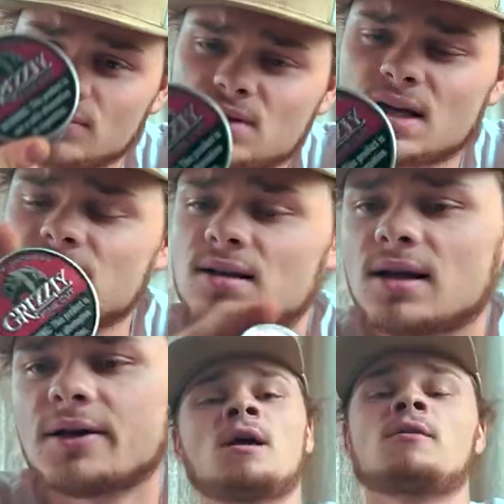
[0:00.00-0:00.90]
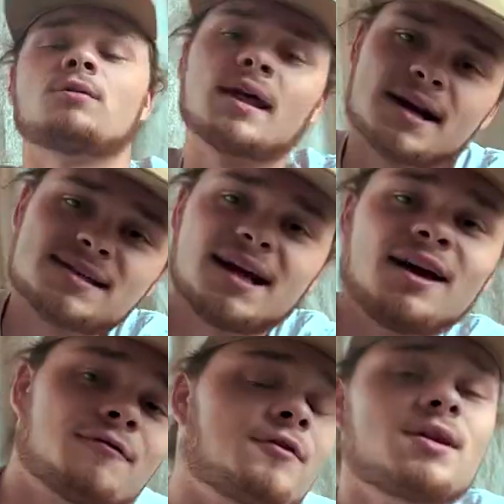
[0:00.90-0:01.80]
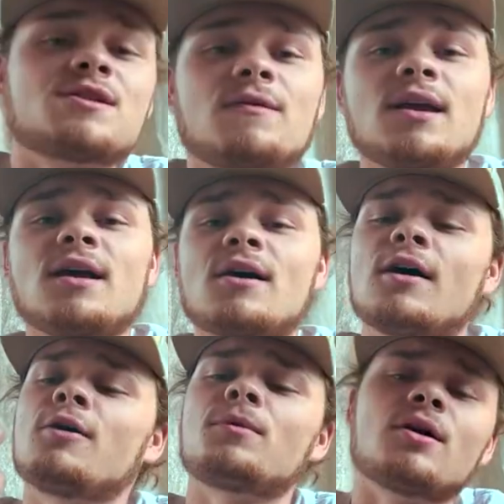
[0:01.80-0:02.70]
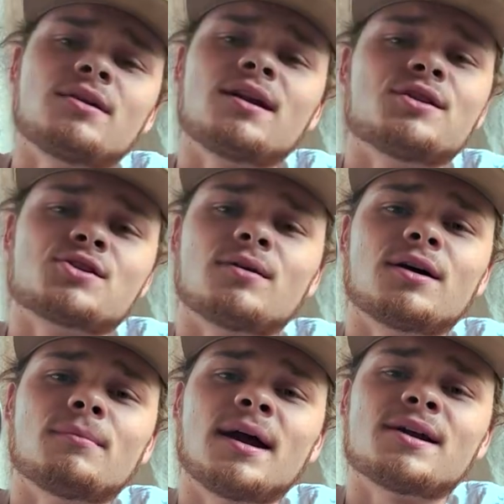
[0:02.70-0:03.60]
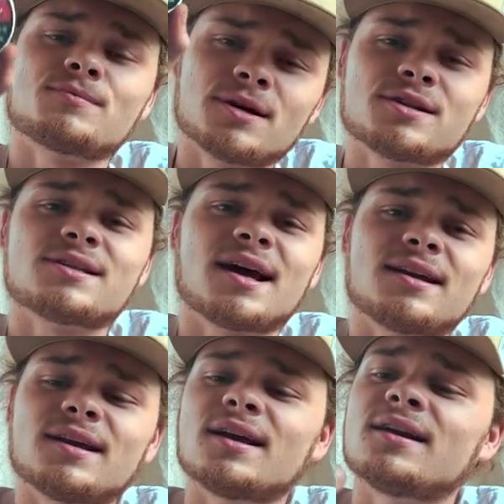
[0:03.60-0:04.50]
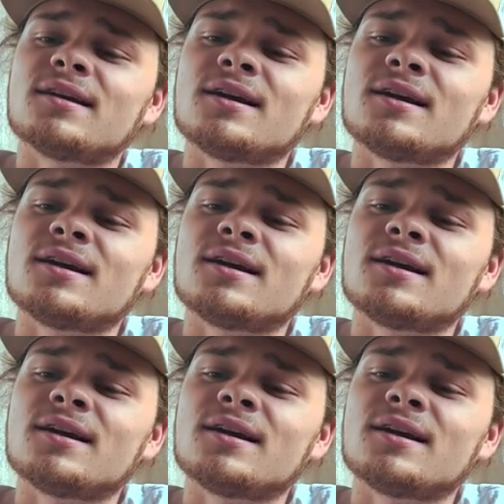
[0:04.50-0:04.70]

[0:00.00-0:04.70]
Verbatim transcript: Decent dip. Well, that is it for this video. I hope y'all did enjoy it, man, as much as I did.